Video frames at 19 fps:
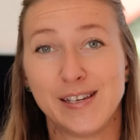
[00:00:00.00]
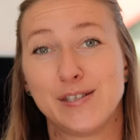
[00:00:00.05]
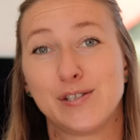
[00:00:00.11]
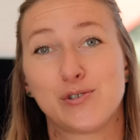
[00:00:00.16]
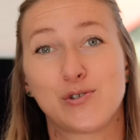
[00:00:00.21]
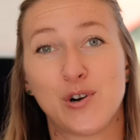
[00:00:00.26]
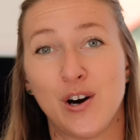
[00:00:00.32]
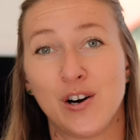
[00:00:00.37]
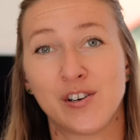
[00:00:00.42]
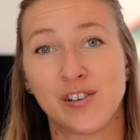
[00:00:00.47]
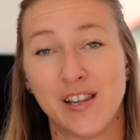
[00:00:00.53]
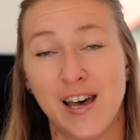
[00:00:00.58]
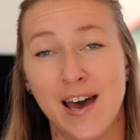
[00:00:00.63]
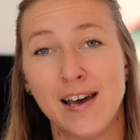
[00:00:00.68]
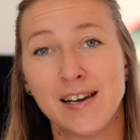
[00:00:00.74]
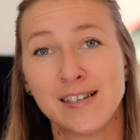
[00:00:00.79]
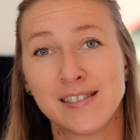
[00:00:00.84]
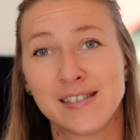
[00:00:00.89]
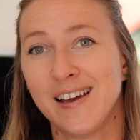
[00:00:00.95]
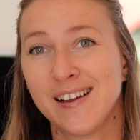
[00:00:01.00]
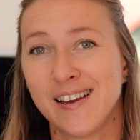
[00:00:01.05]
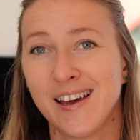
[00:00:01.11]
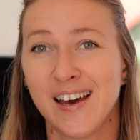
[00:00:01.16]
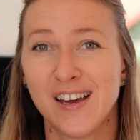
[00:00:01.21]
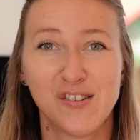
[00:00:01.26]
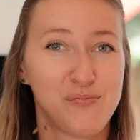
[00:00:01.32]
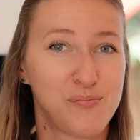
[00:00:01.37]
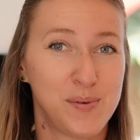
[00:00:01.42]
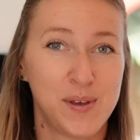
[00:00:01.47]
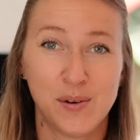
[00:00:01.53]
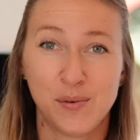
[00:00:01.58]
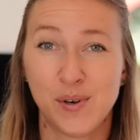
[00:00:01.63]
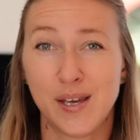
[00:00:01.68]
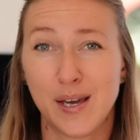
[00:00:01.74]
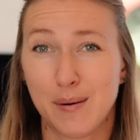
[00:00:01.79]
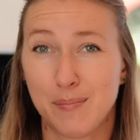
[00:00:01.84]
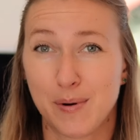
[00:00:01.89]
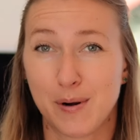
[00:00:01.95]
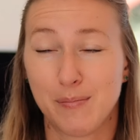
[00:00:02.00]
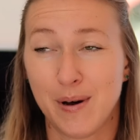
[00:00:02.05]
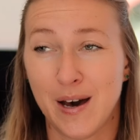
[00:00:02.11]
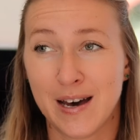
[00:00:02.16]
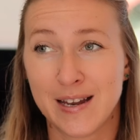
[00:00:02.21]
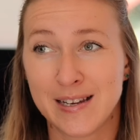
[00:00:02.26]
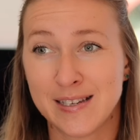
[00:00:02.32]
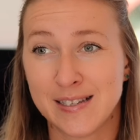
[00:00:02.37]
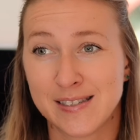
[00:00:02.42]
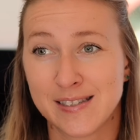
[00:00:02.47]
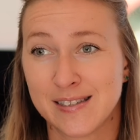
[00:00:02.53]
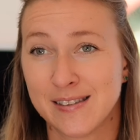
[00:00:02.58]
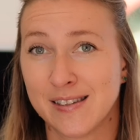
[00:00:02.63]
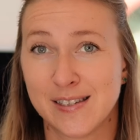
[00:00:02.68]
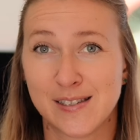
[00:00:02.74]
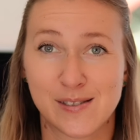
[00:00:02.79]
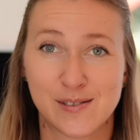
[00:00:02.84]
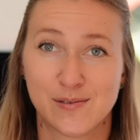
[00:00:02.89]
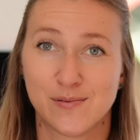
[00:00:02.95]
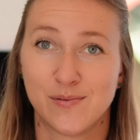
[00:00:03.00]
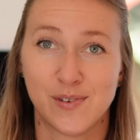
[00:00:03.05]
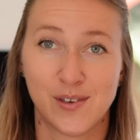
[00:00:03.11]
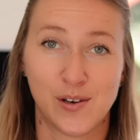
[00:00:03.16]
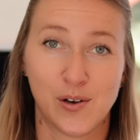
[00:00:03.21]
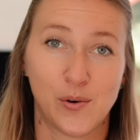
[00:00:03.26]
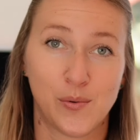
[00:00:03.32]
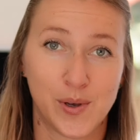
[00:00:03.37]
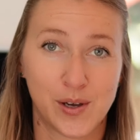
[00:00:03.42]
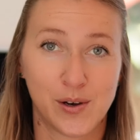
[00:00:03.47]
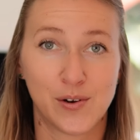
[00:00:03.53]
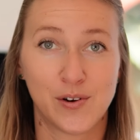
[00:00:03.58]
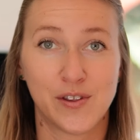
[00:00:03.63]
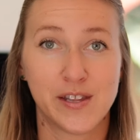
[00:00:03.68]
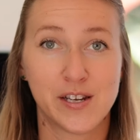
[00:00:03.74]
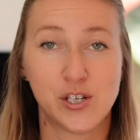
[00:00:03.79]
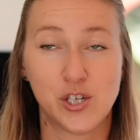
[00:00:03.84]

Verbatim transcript: really strong legs and kind of puny upper bodies unless, you know, we go to the